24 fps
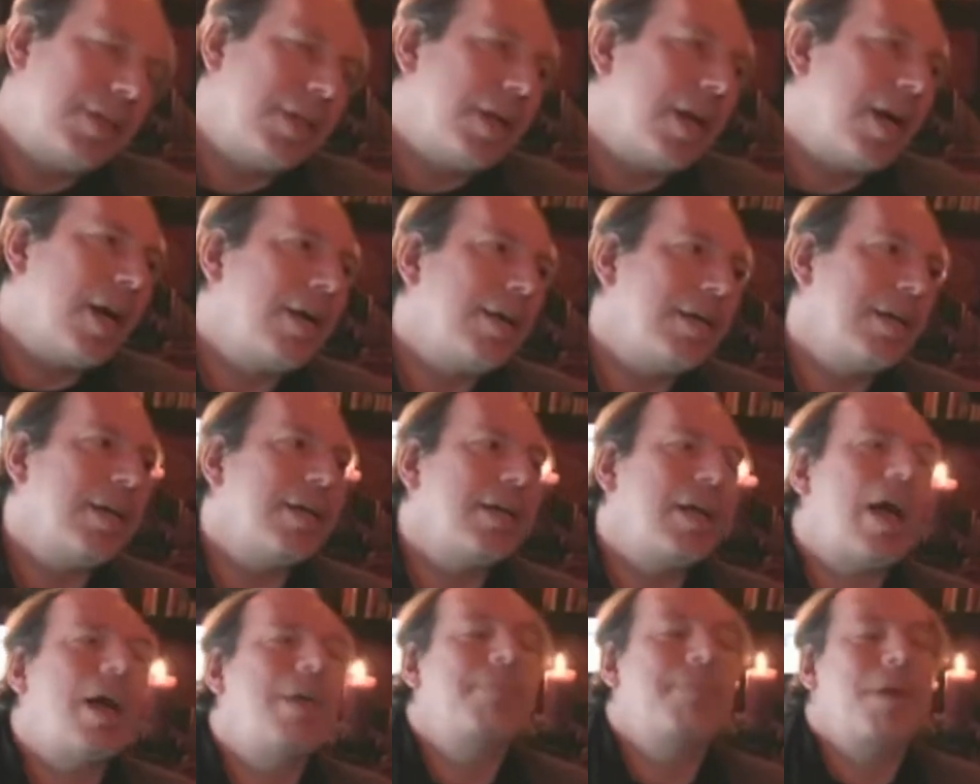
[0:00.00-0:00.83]
Yeah.
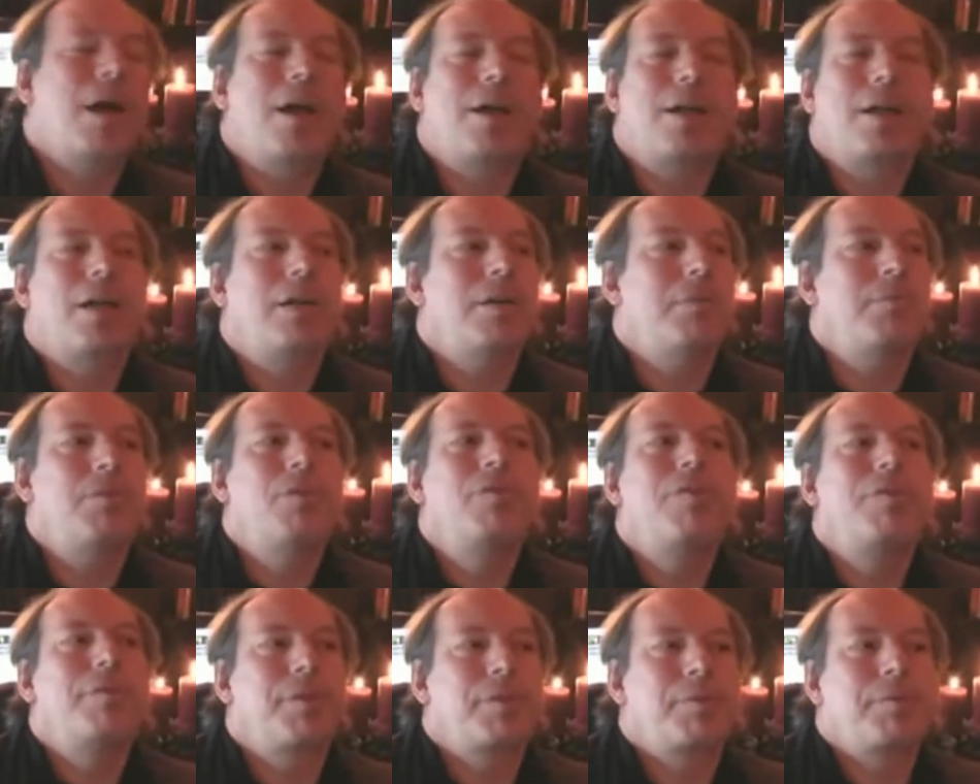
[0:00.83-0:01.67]
I got a
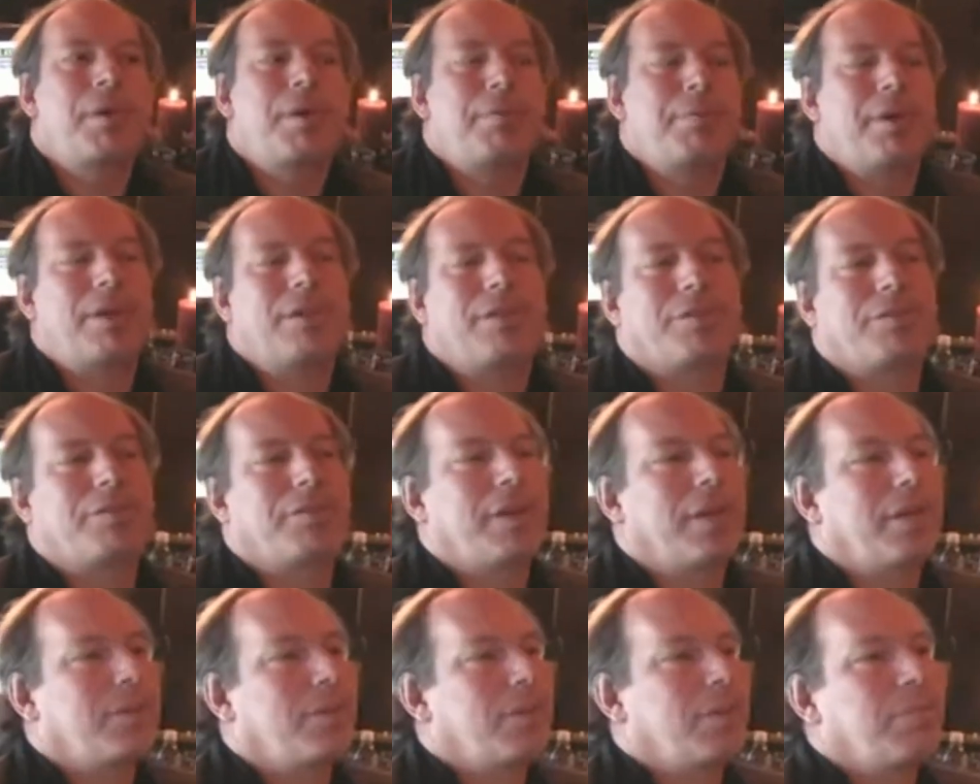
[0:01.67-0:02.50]
movie with my best
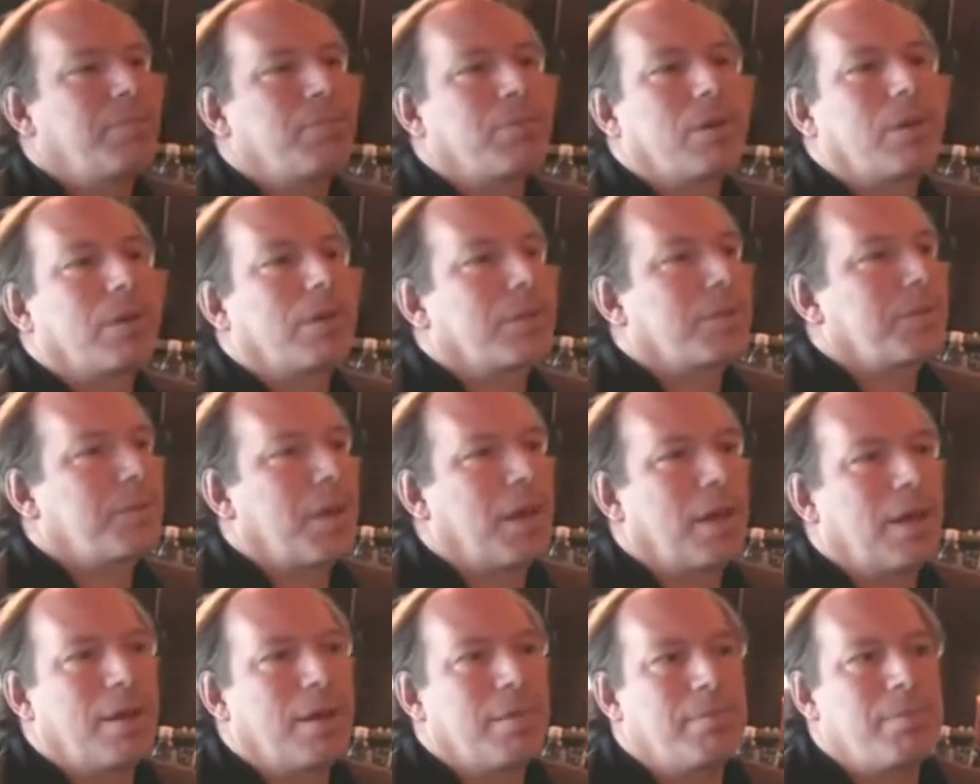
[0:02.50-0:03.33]
friend Jim Brooks,
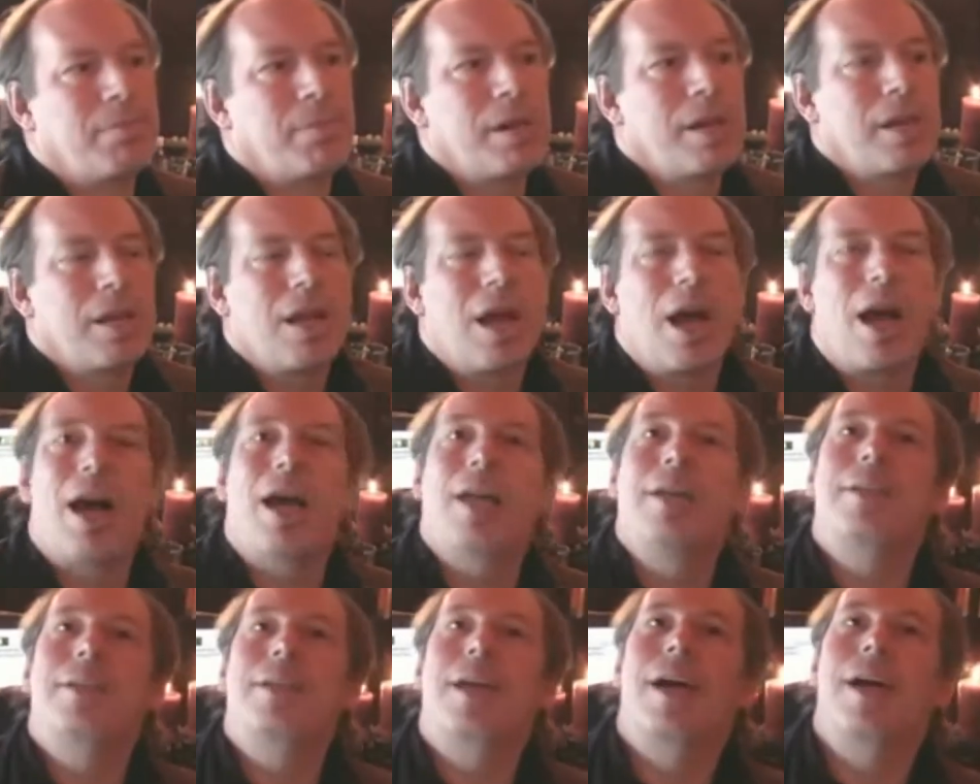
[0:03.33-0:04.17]

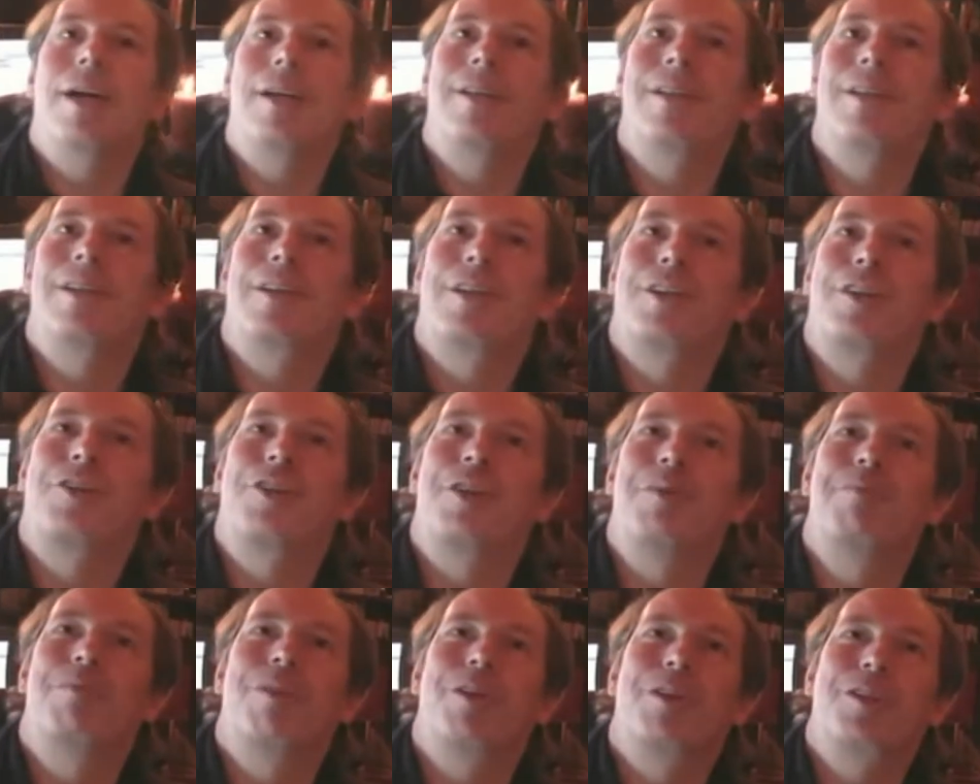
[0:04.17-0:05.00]
Untitled
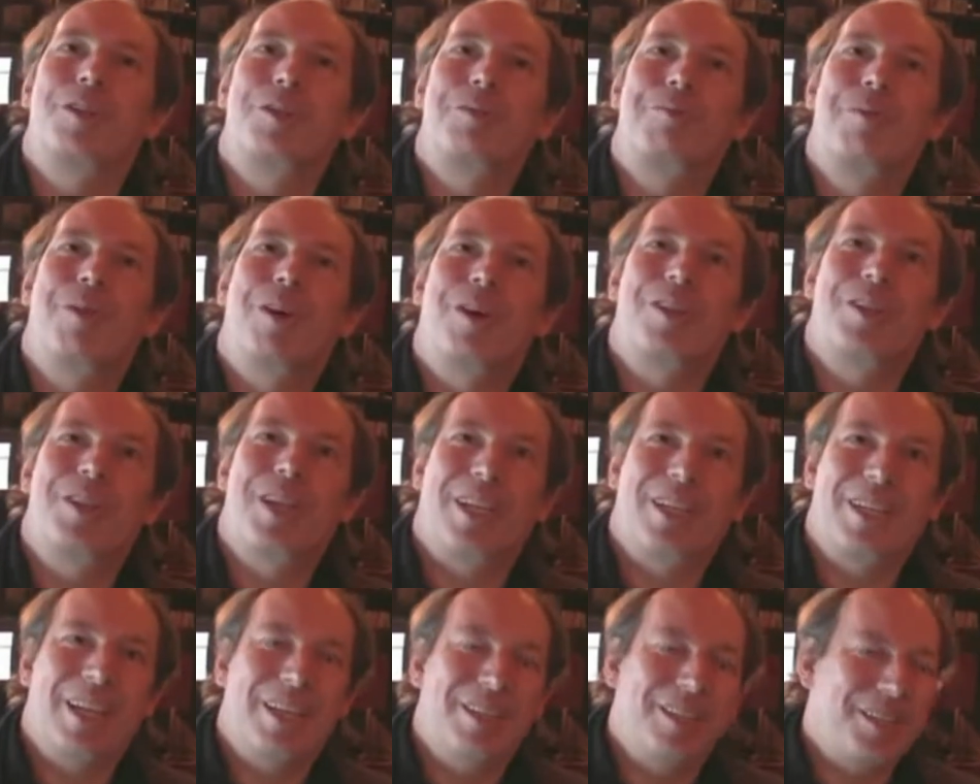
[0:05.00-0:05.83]
Jim Brooks
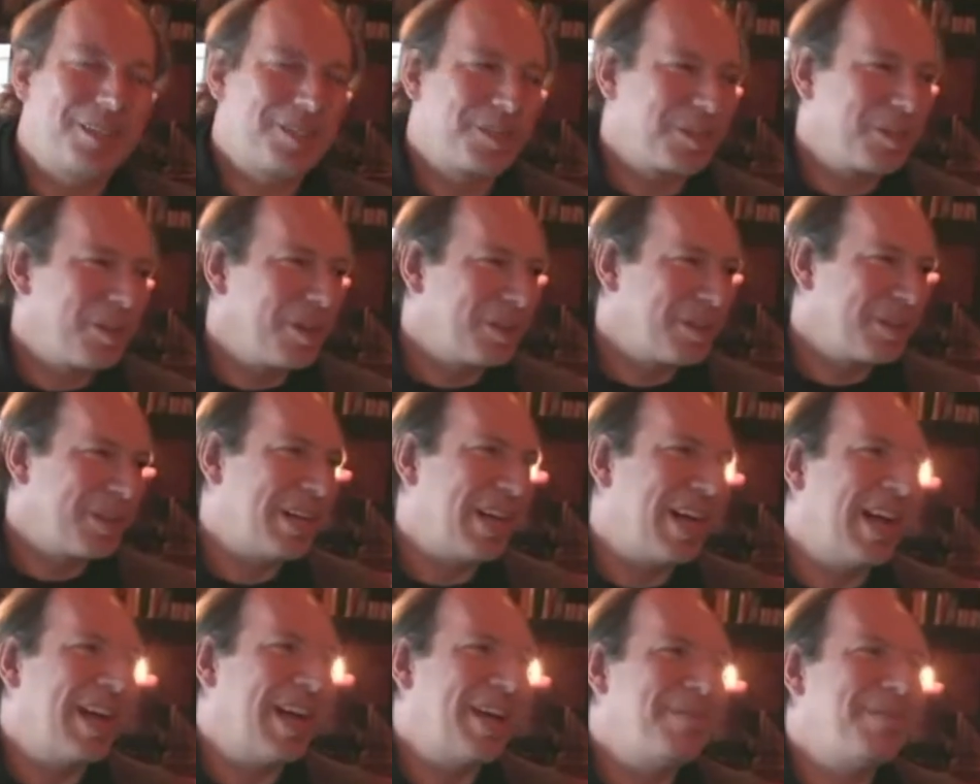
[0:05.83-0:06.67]
Project, as it's called on
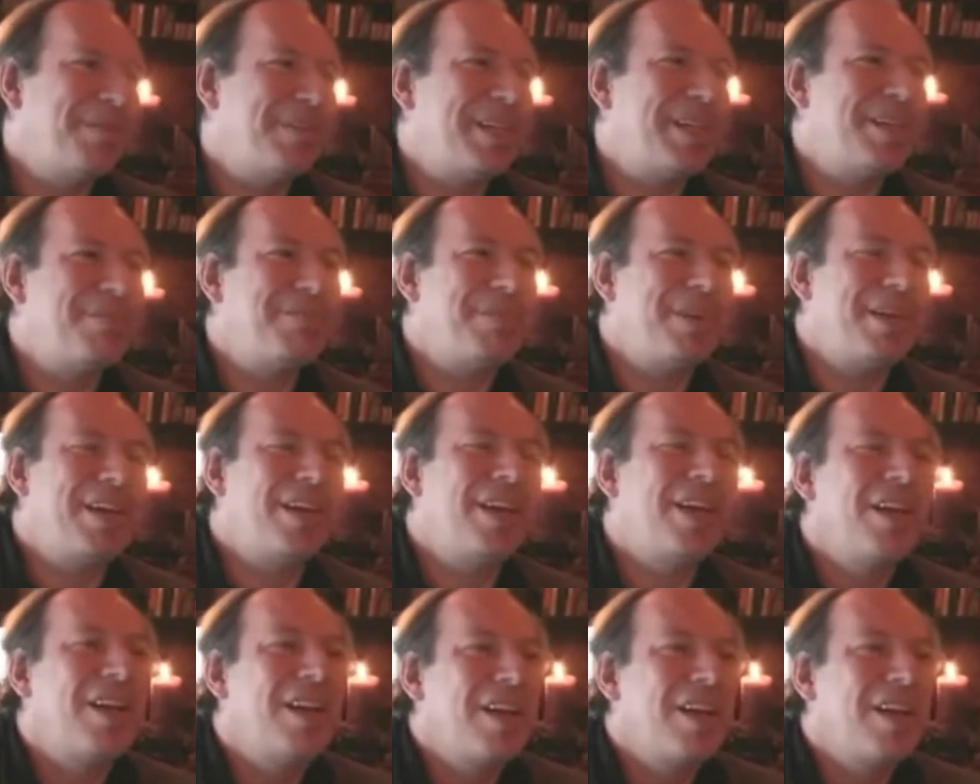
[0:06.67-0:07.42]
IMDb.